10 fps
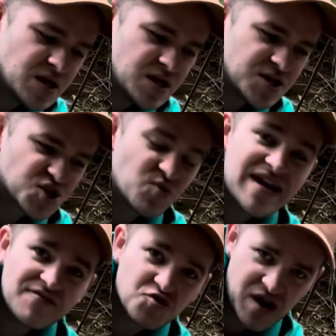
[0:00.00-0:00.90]
So we
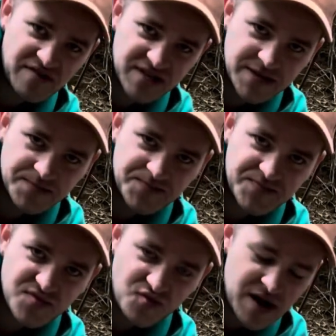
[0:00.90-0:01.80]
have gravity,
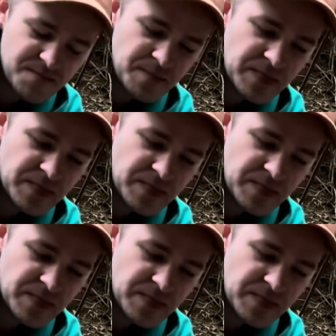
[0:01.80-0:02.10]
right?